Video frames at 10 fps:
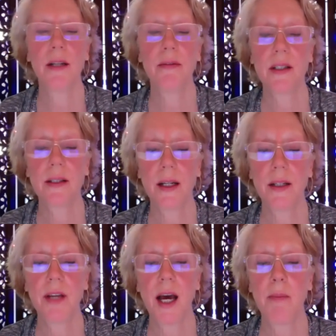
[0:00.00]
of the sign
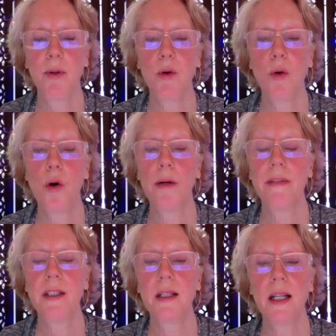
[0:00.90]
of Capricorn,
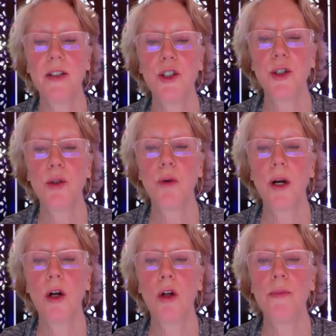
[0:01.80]
the celestial
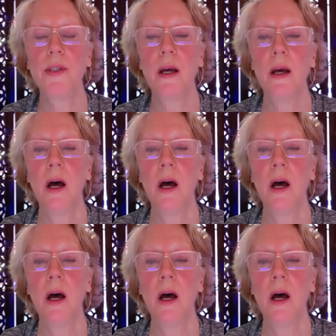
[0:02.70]
realms